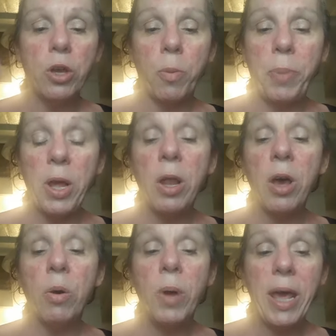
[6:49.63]
Your
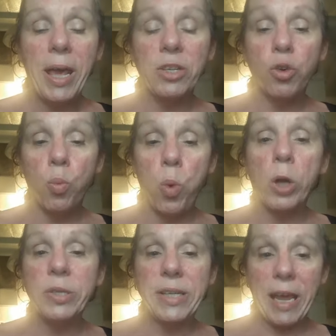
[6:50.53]
pillow is your
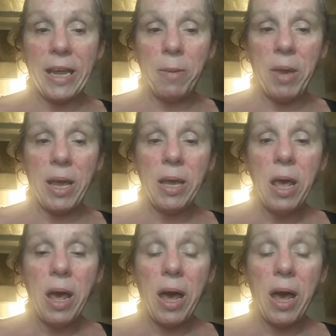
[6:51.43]
worst enemy.